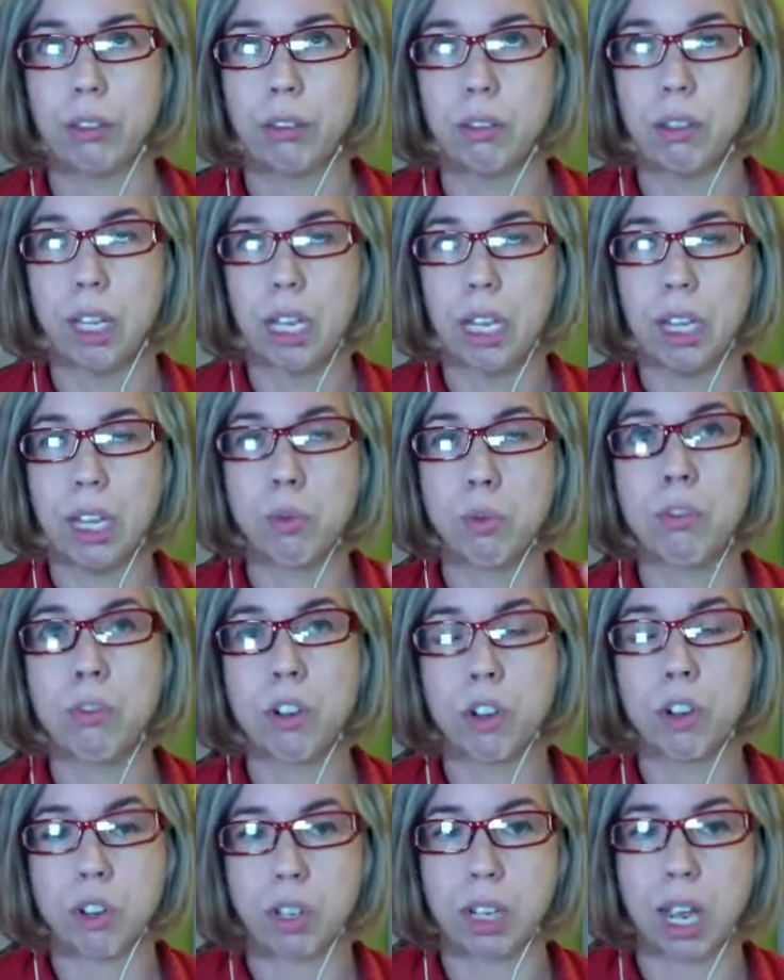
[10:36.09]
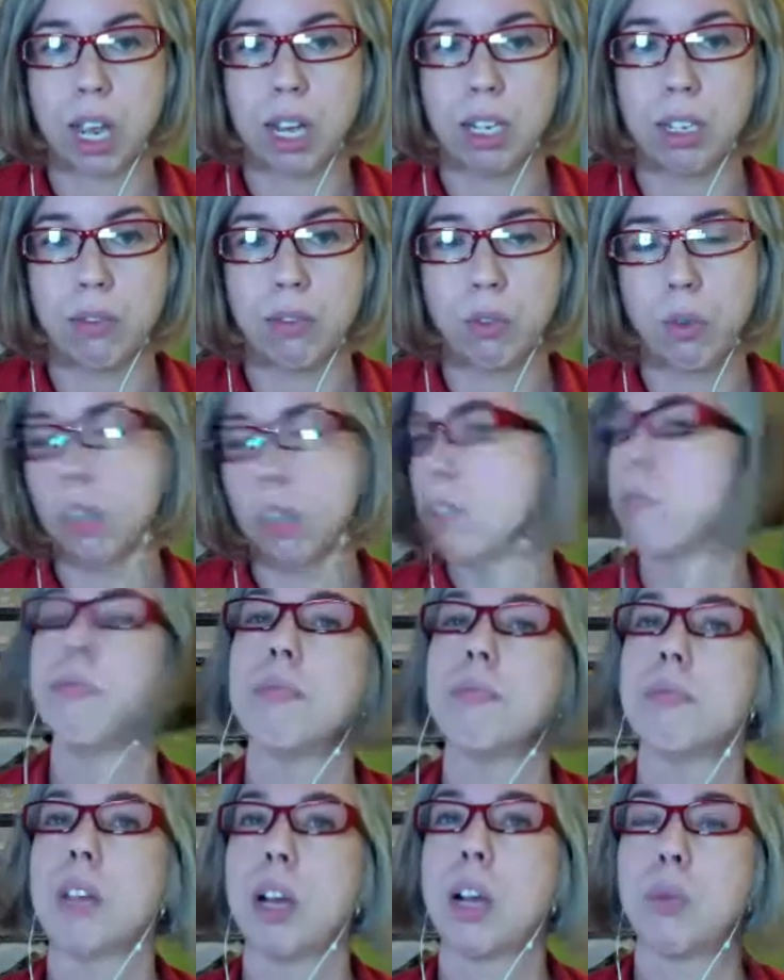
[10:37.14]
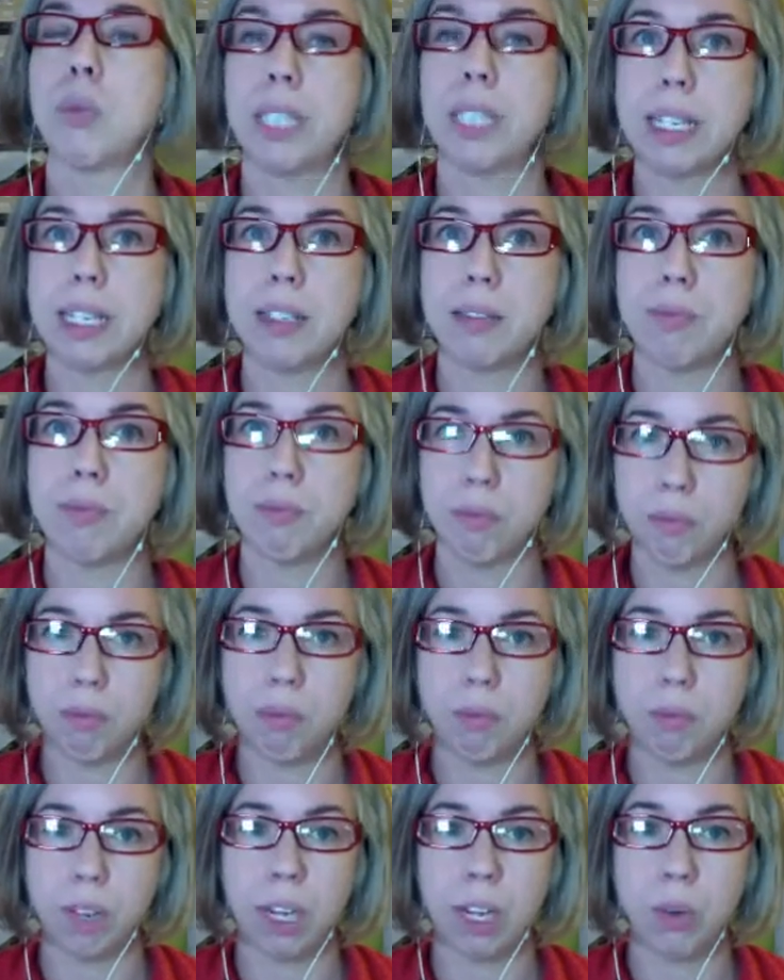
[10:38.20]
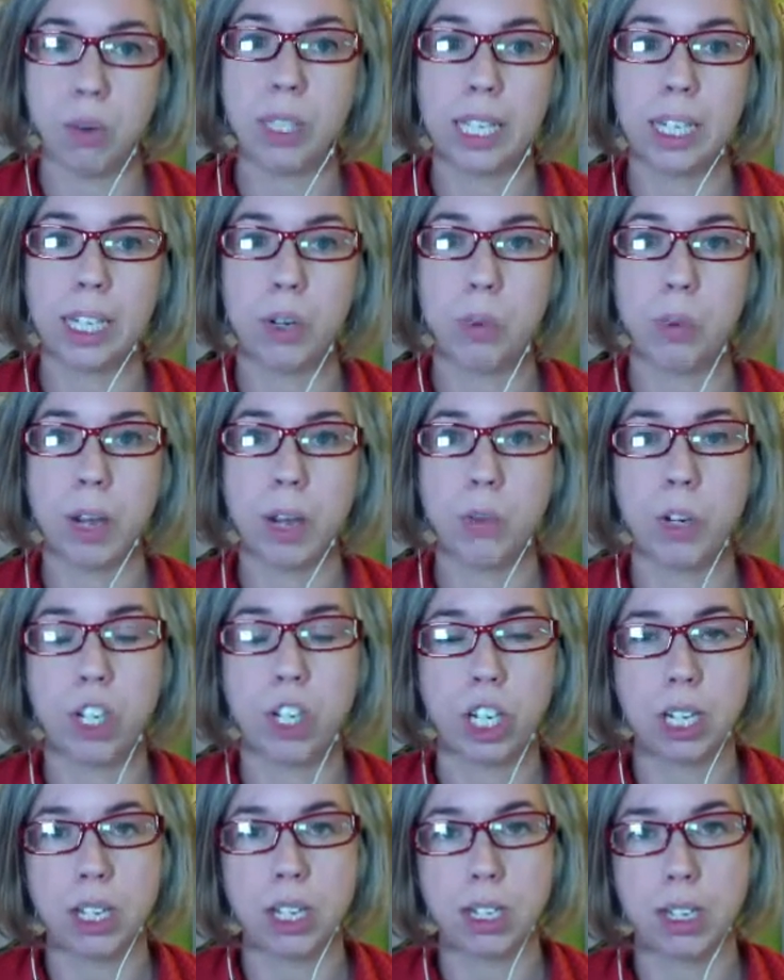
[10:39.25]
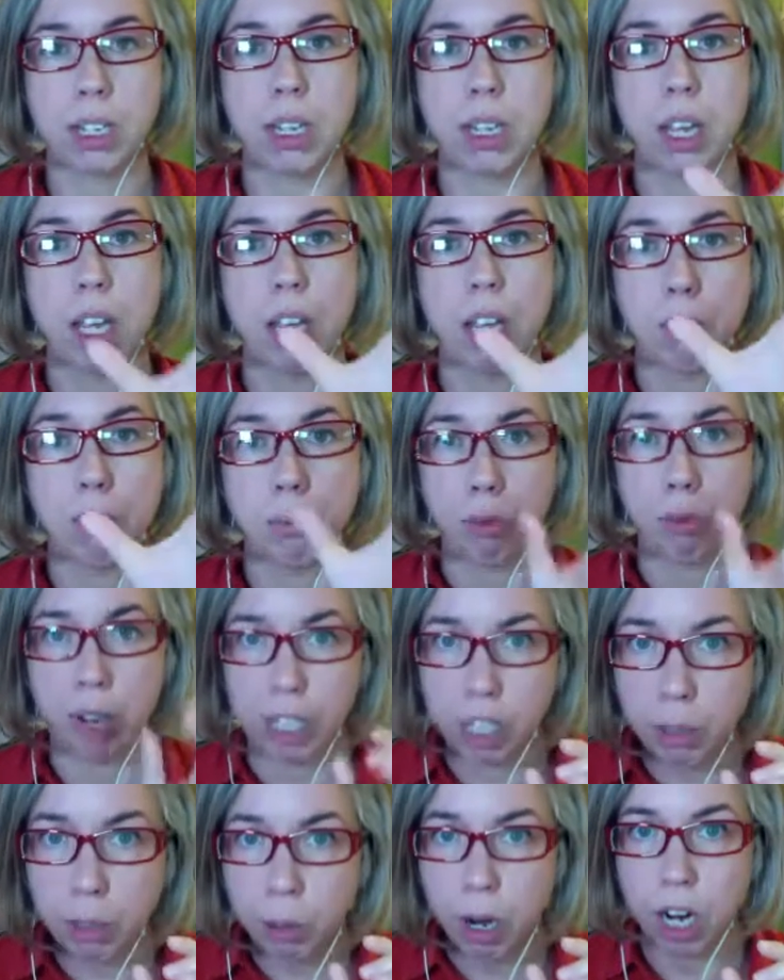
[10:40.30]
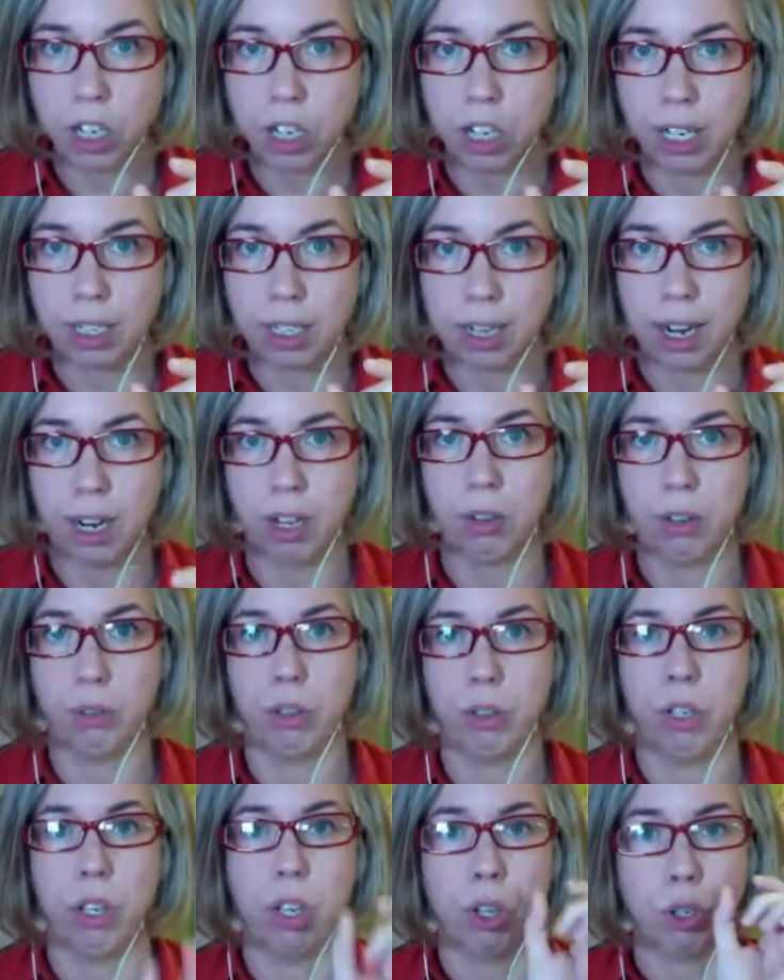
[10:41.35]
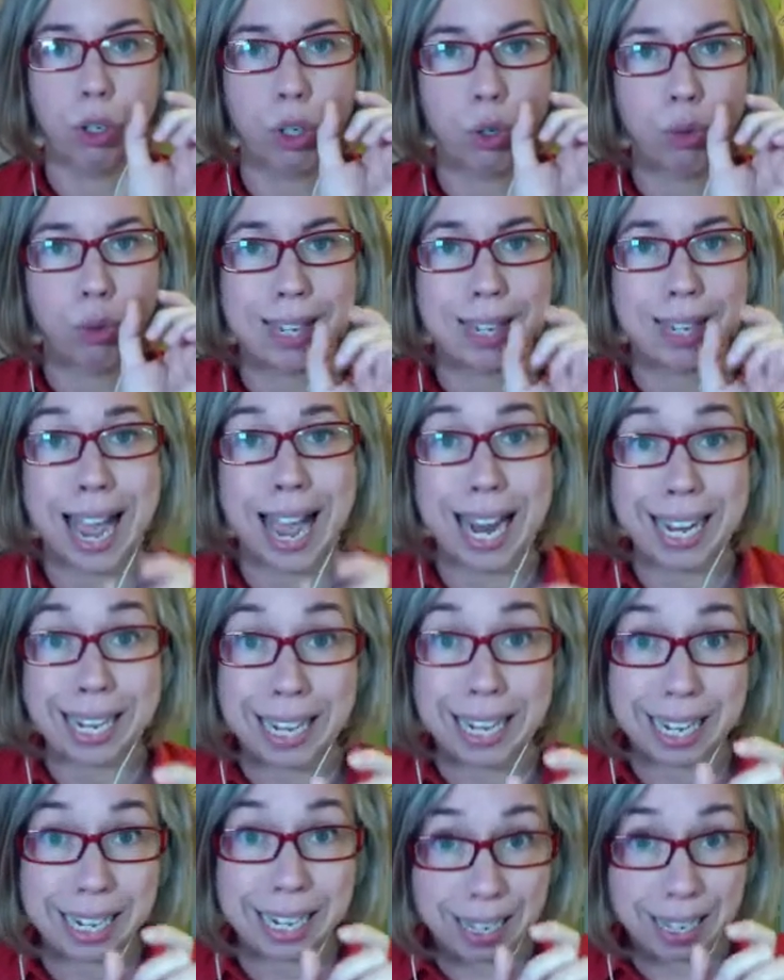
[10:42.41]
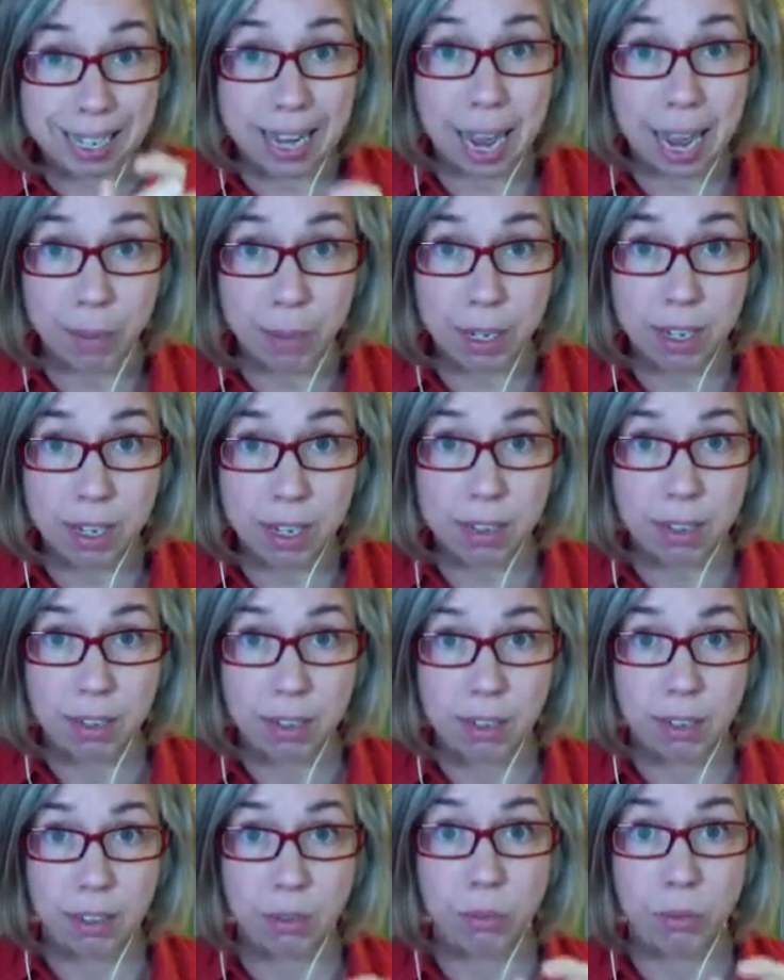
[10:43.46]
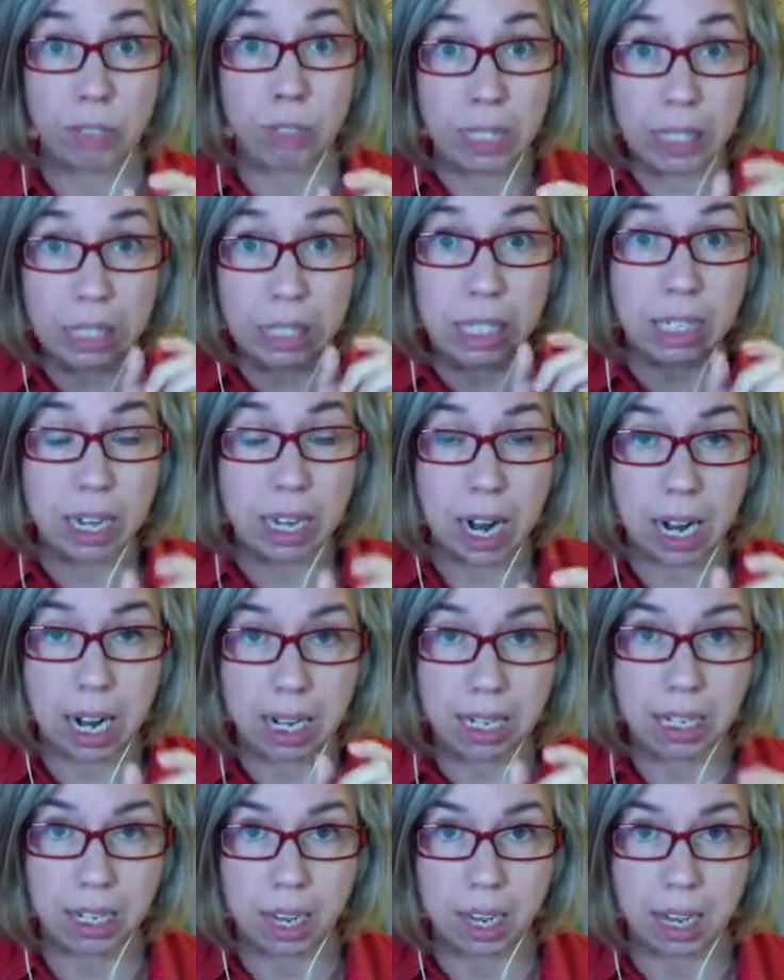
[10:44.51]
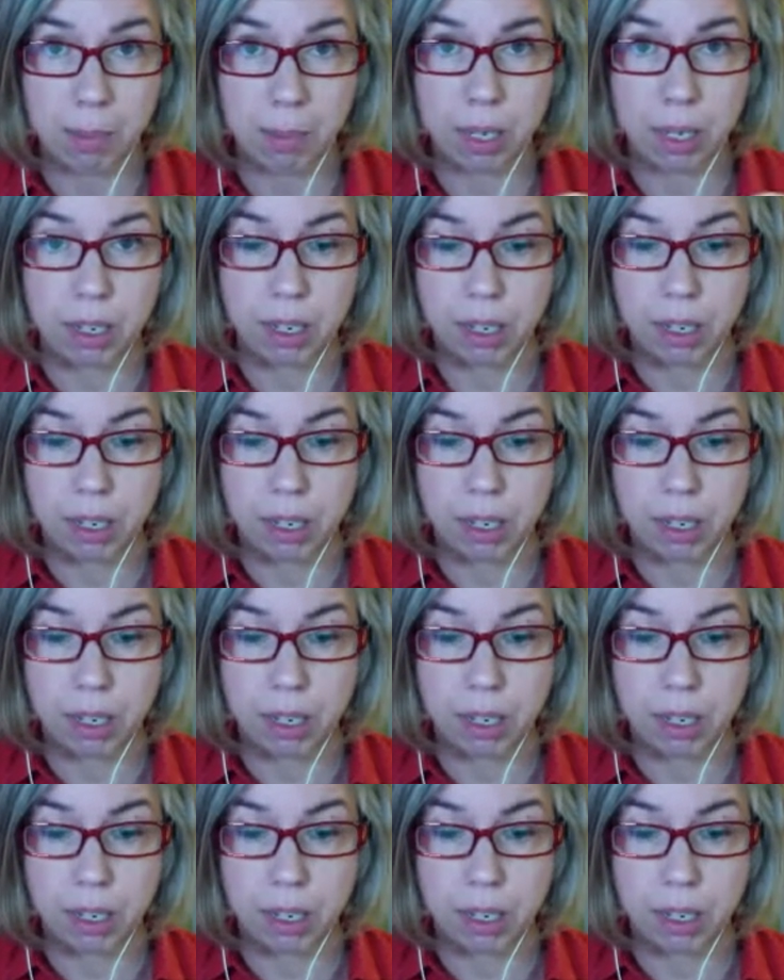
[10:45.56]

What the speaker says: in the reverse kind of, or in a related way, which is break your project down to tiny steps, really tiny steps.